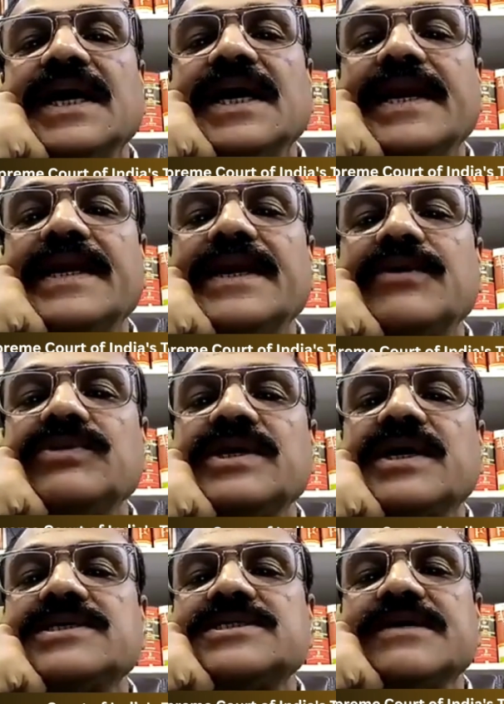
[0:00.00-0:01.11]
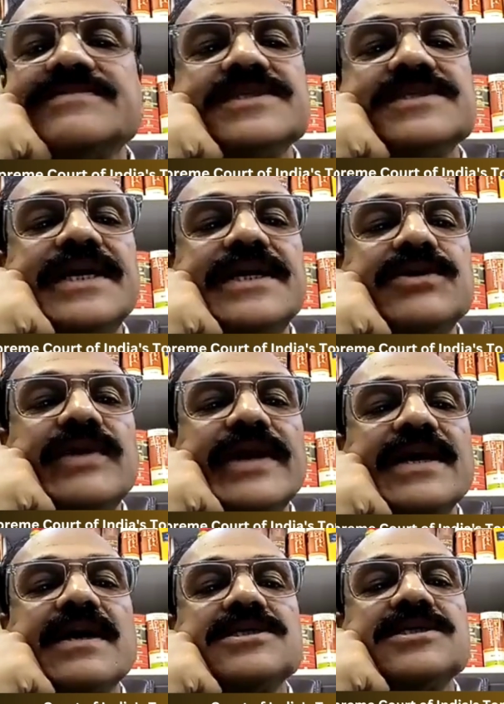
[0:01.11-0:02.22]
related to the customs,
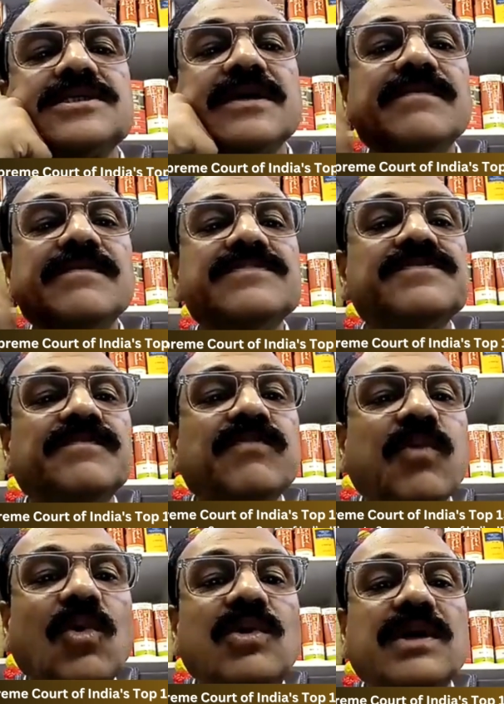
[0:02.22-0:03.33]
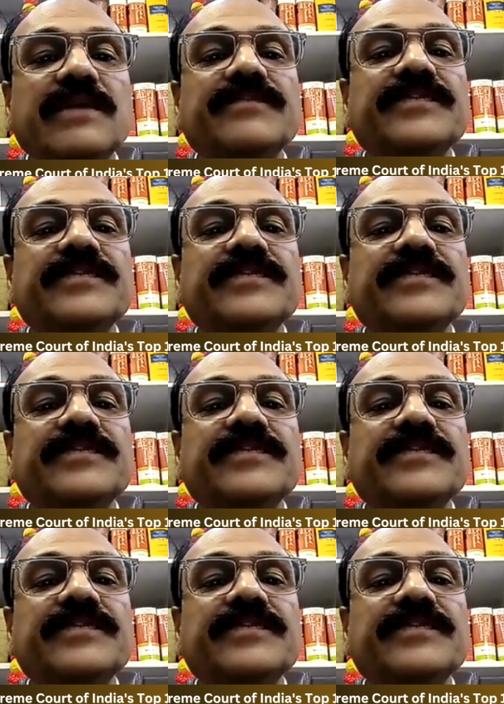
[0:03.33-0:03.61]
including custom port,